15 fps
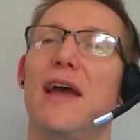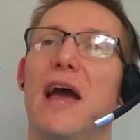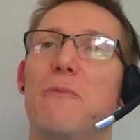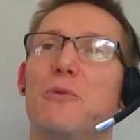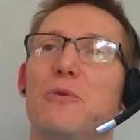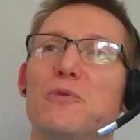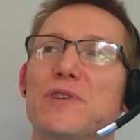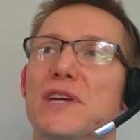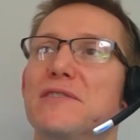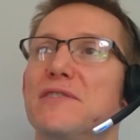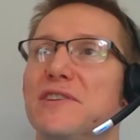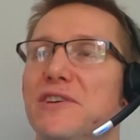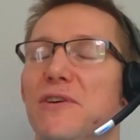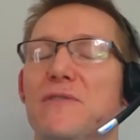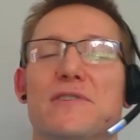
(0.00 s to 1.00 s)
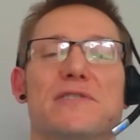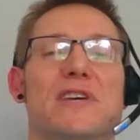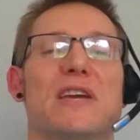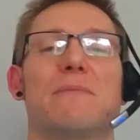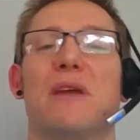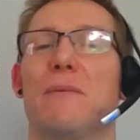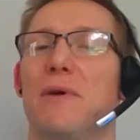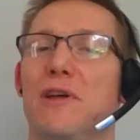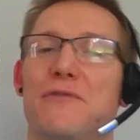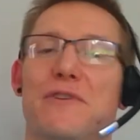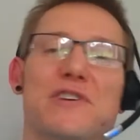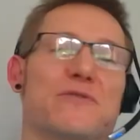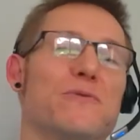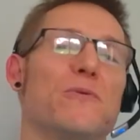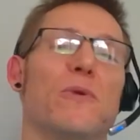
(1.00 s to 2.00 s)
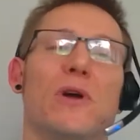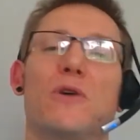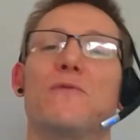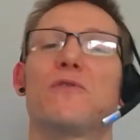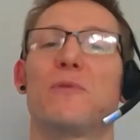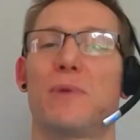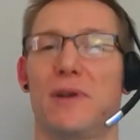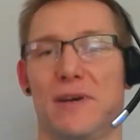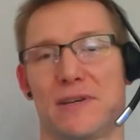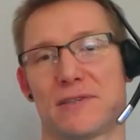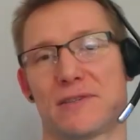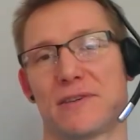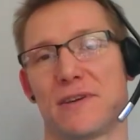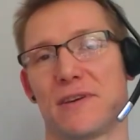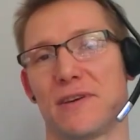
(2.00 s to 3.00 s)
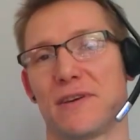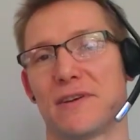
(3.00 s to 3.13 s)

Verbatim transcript: And we'll tend to use the same email address all over the place.